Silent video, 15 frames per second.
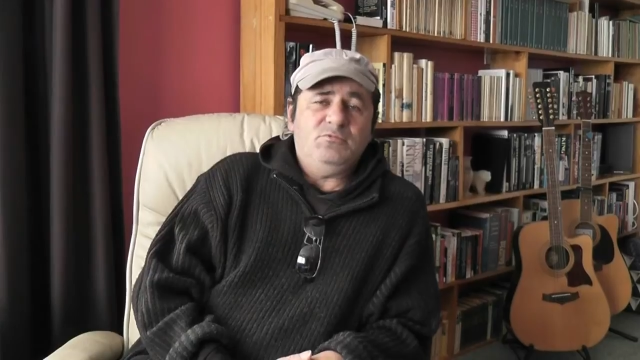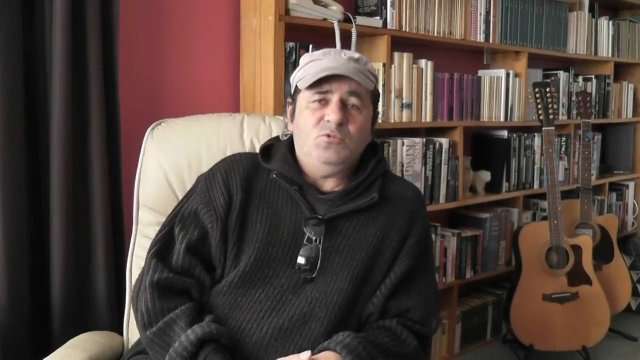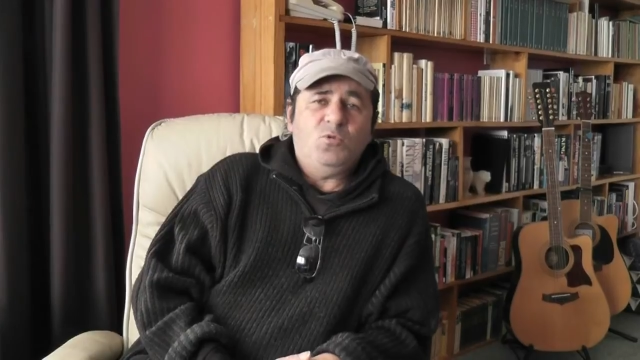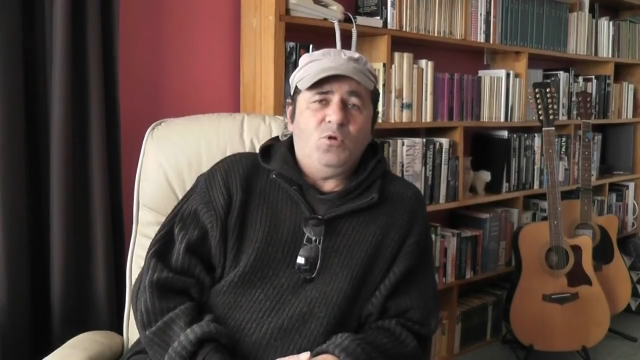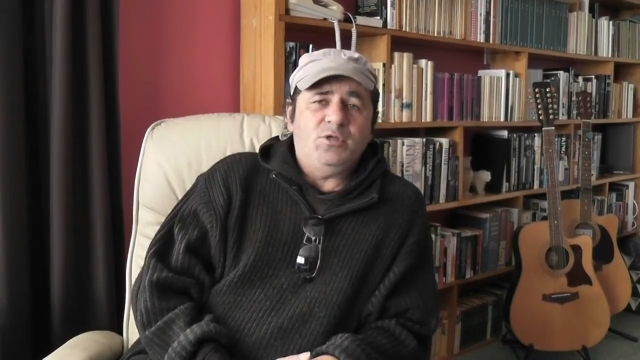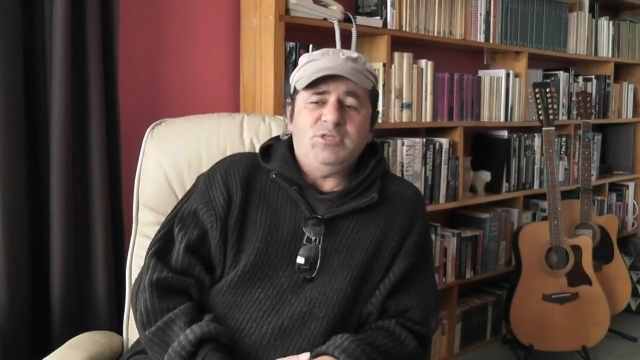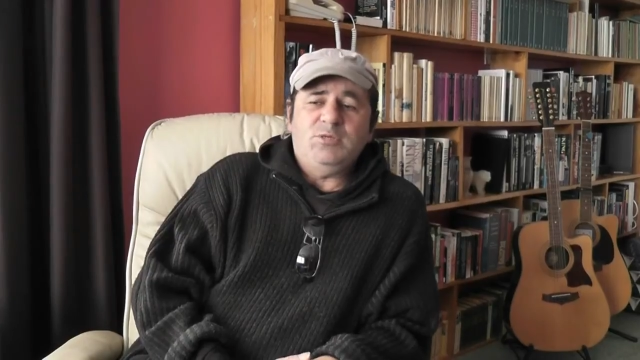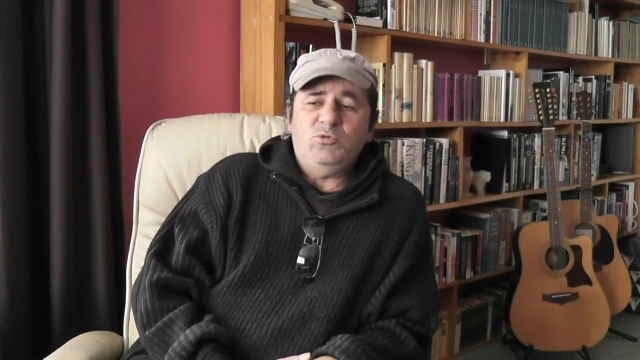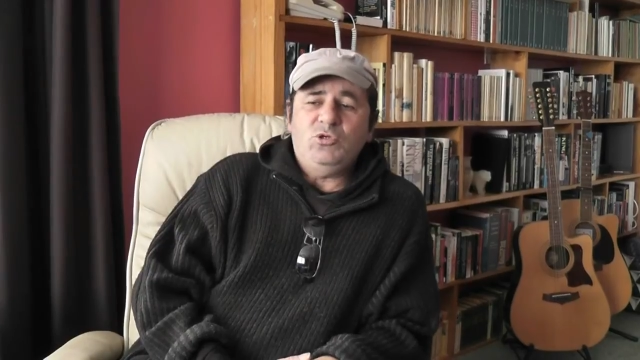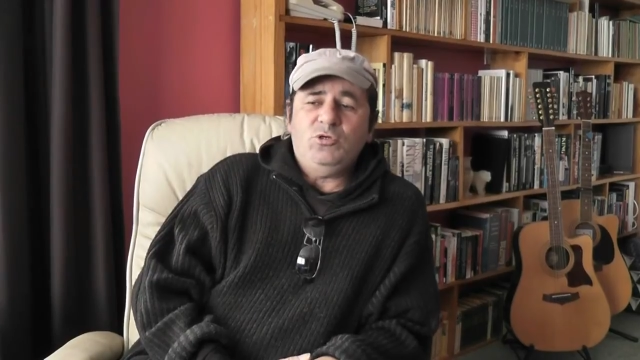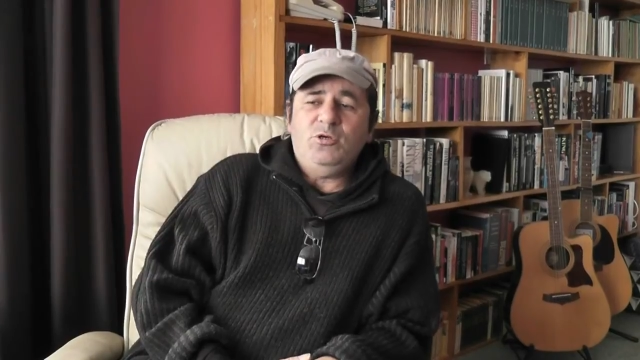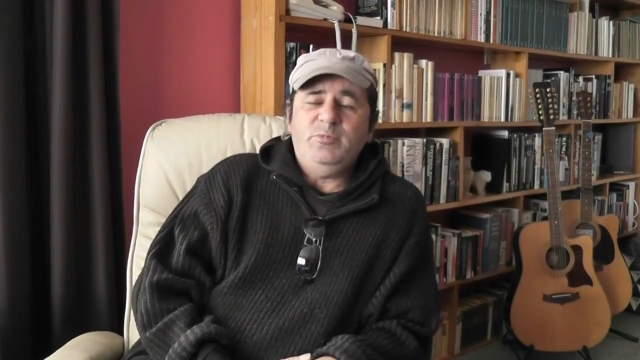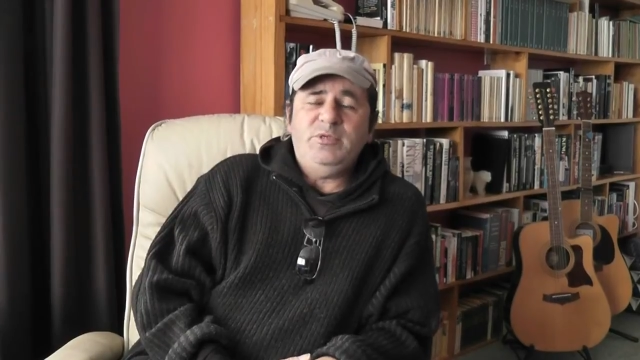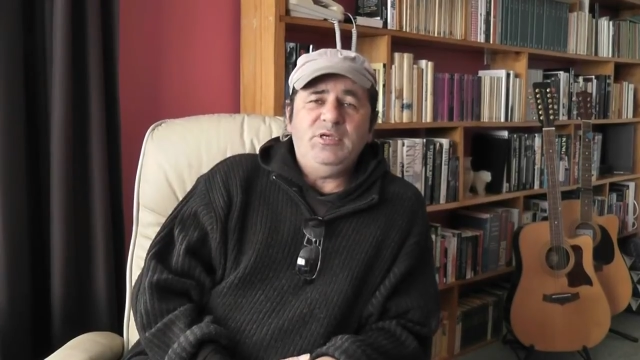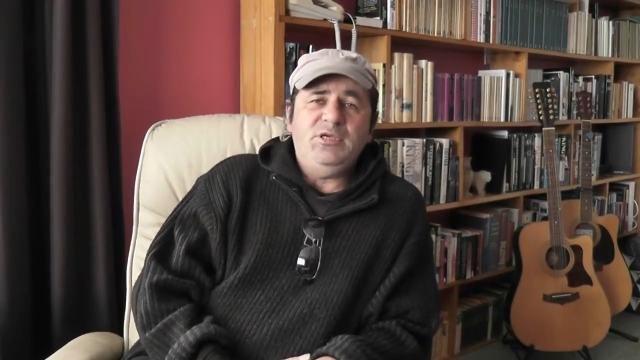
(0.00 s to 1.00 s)
quite some
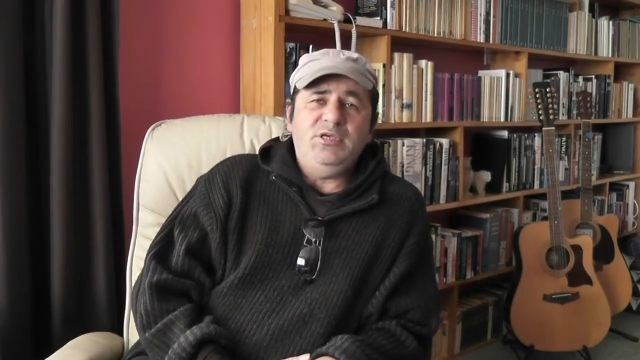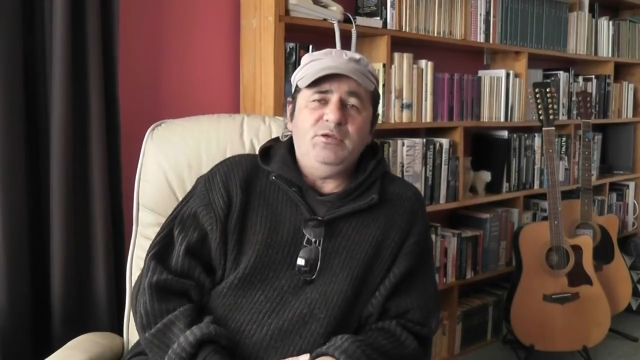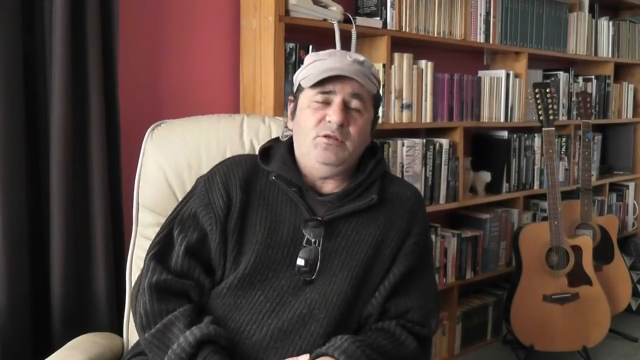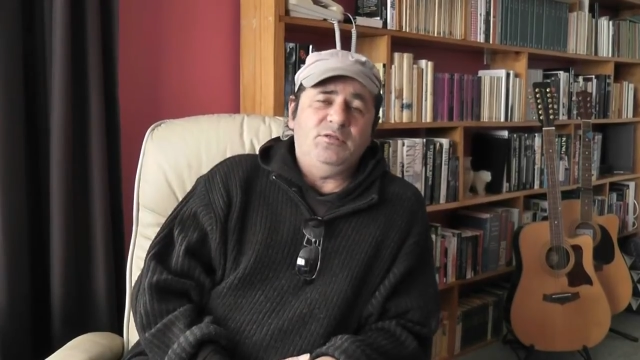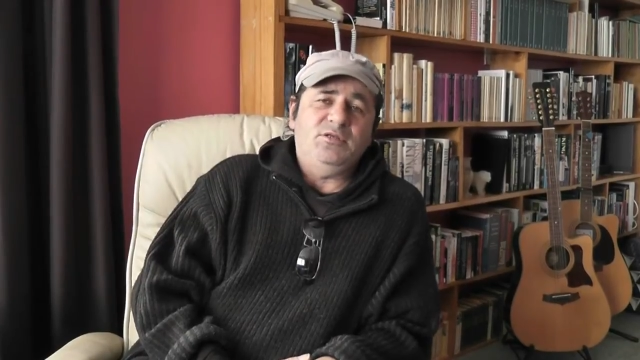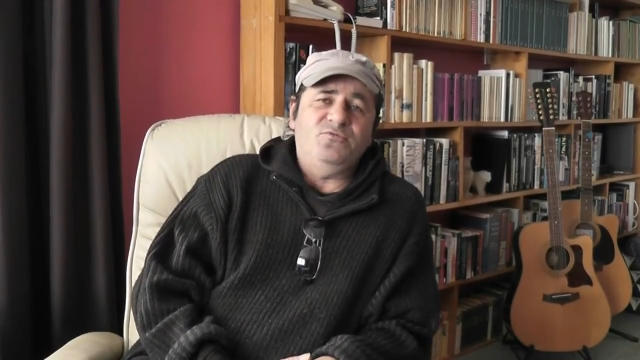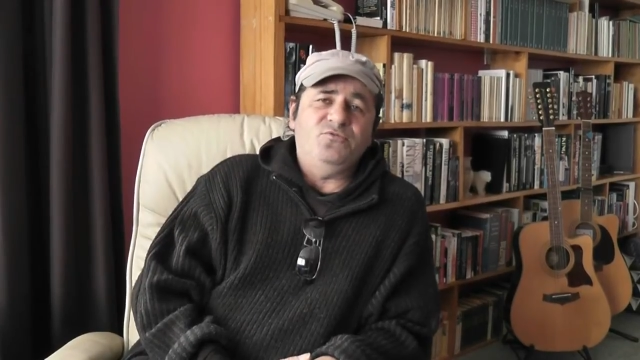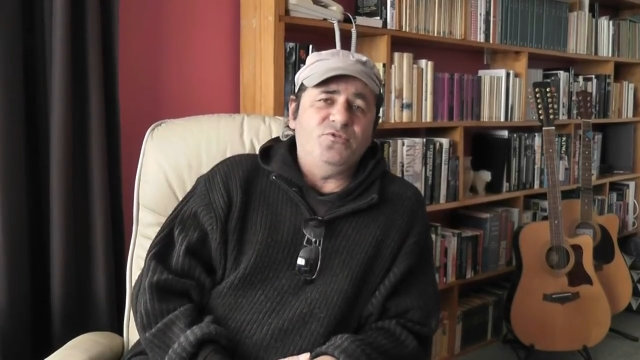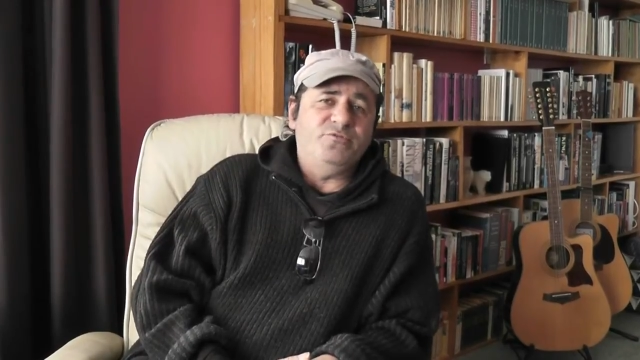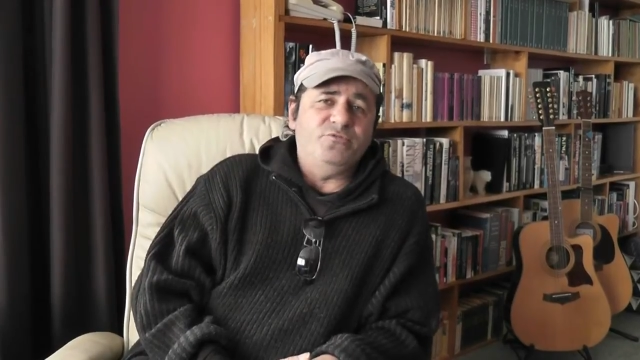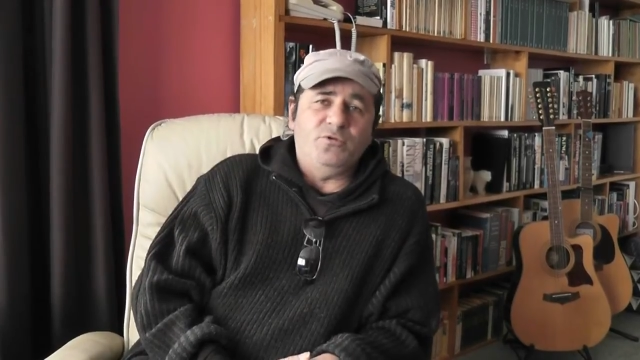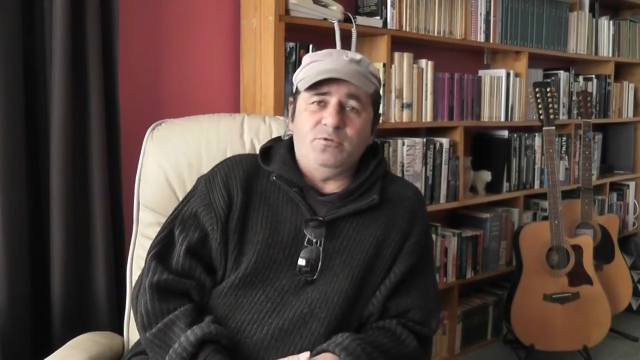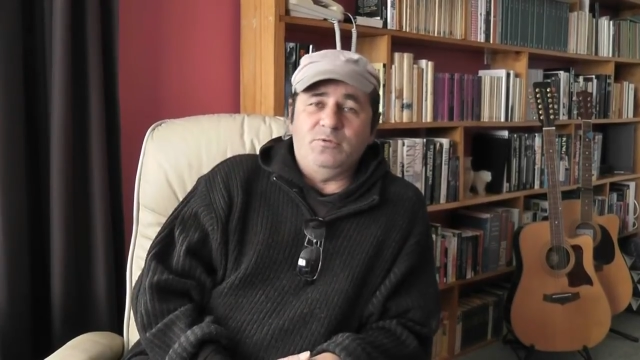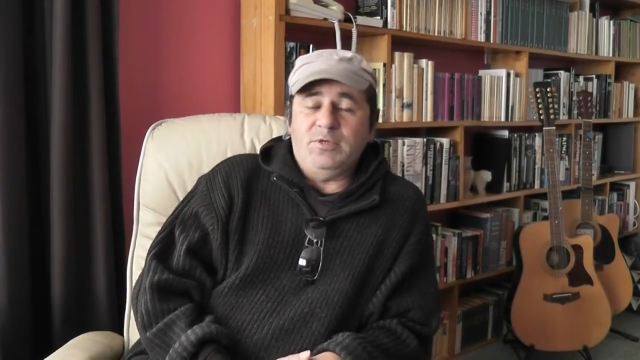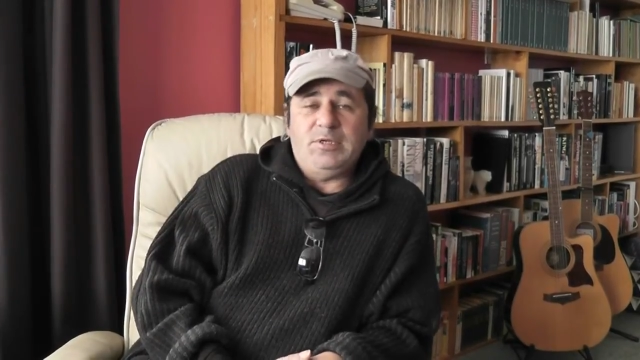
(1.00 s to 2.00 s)
time, he got it done very,
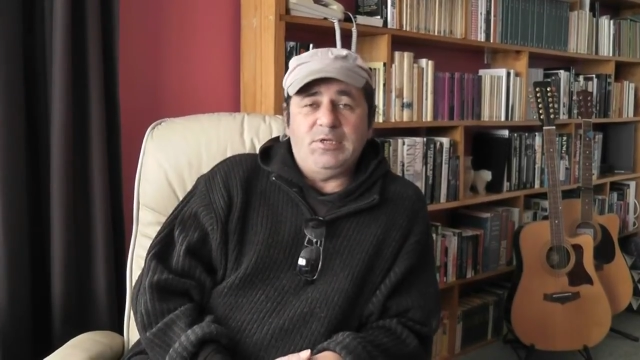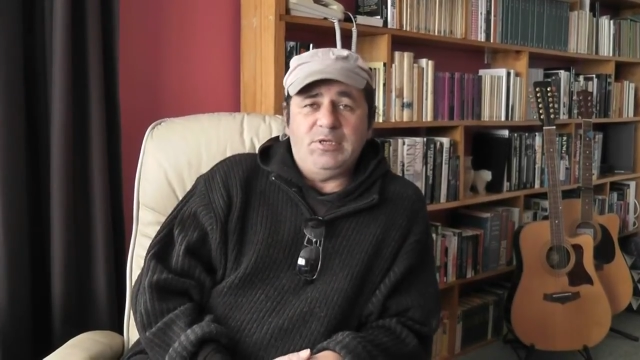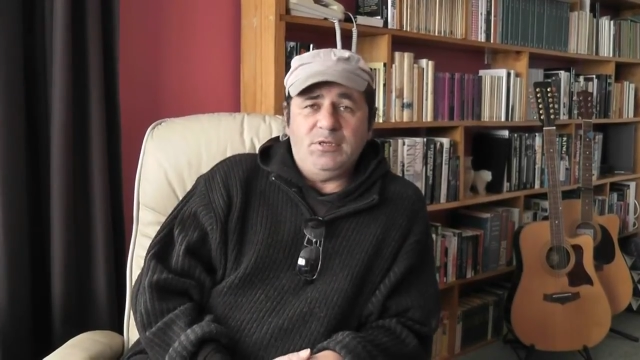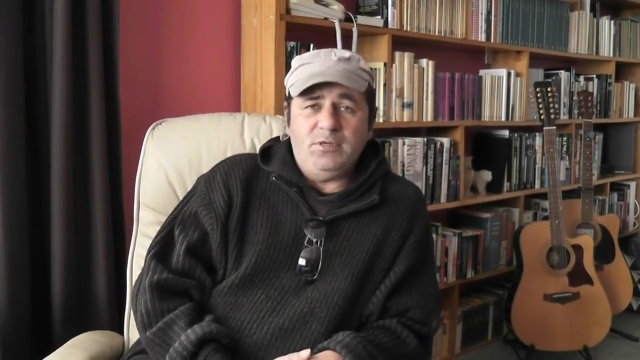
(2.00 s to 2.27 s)
very quickly,